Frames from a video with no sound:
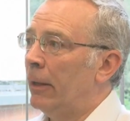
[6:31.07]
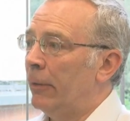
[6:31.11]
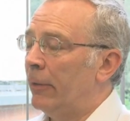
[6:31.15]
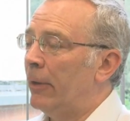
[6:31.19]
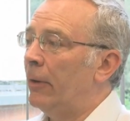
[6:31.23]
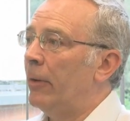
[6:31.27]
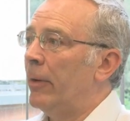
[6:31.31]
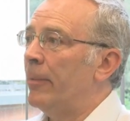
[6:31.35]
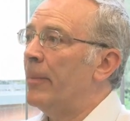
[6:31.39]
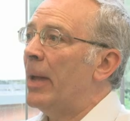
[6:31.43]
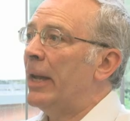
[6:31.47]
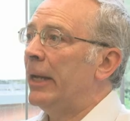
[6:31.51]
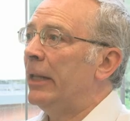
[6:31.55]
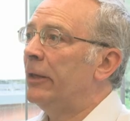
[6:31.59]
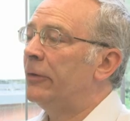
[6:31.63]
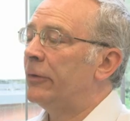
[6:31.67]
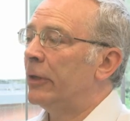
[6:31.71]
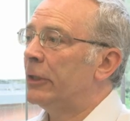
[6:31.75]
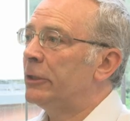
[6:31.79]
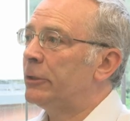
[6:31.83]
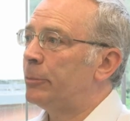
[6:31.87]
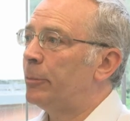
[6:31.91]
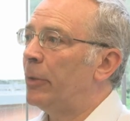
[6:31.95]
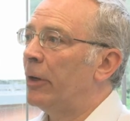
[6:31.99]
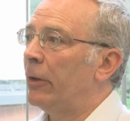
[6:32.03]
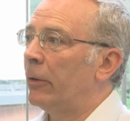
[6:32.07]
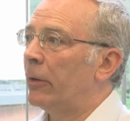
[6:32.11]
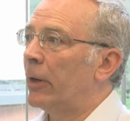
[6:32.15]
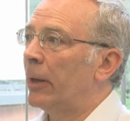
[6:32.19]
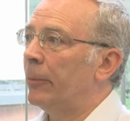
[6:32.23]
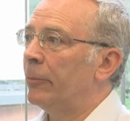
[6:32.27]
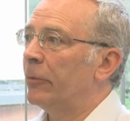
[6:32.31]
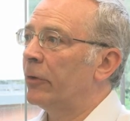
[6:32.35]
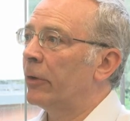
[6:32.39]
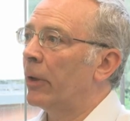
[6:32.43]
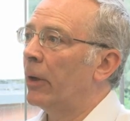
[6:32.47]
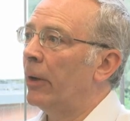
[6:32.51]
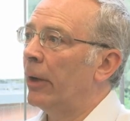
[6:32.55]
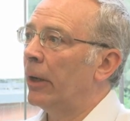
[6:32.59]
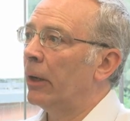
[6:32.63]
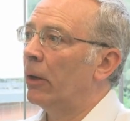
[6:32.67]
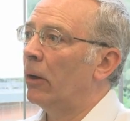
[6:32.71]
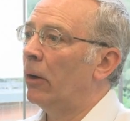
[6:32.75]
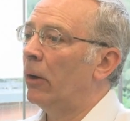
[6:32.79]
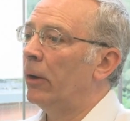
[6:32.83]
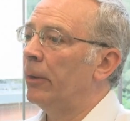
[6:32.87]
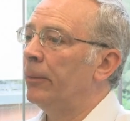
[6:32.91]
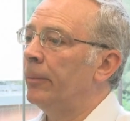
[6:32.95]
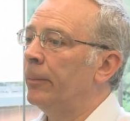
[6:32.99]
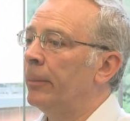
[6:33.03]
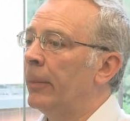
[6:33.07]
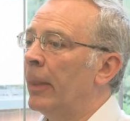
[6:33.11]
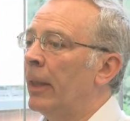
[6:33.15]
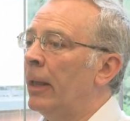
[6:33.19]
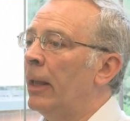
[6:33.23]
There are many such programs going on.